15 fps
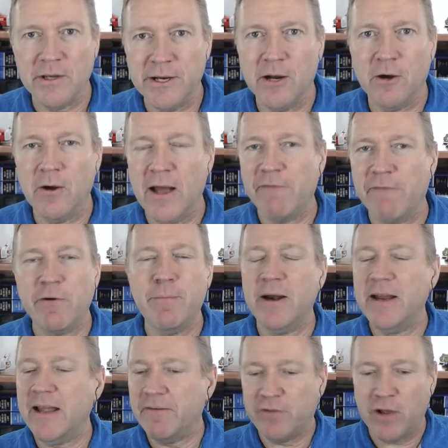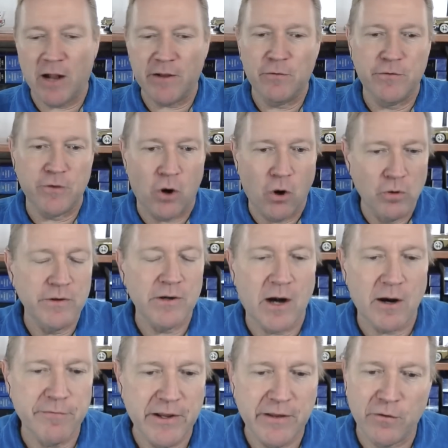You know, everybody I've talked to who's owned an
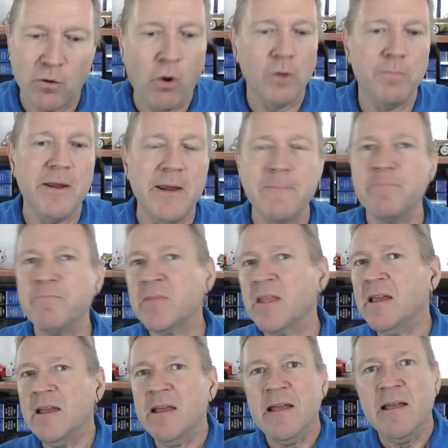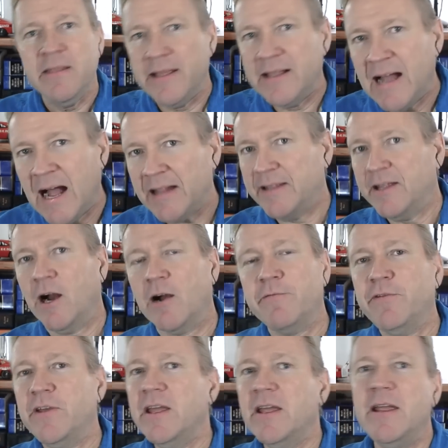RV told me they got the
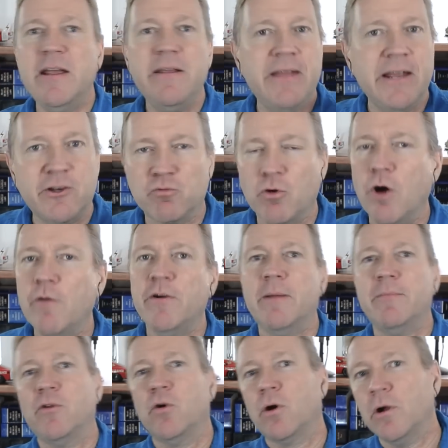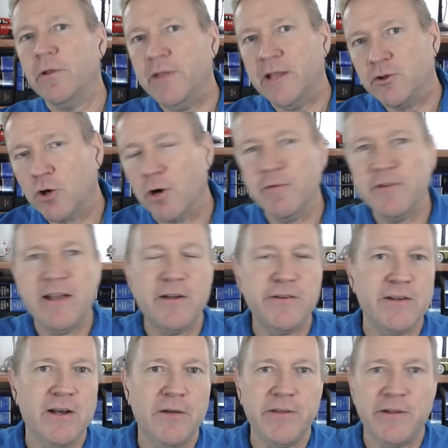RV, they drove it up north, they drove it down
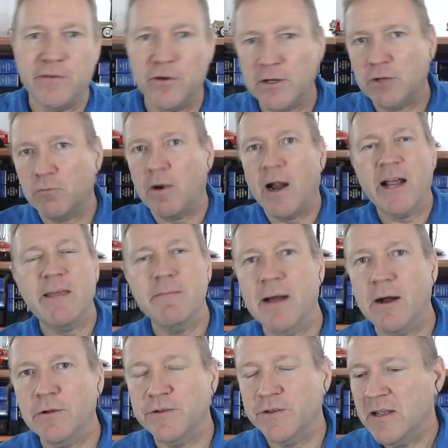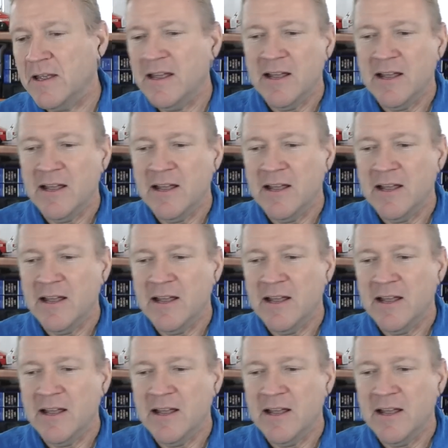south, they took it to Rocky Mountains.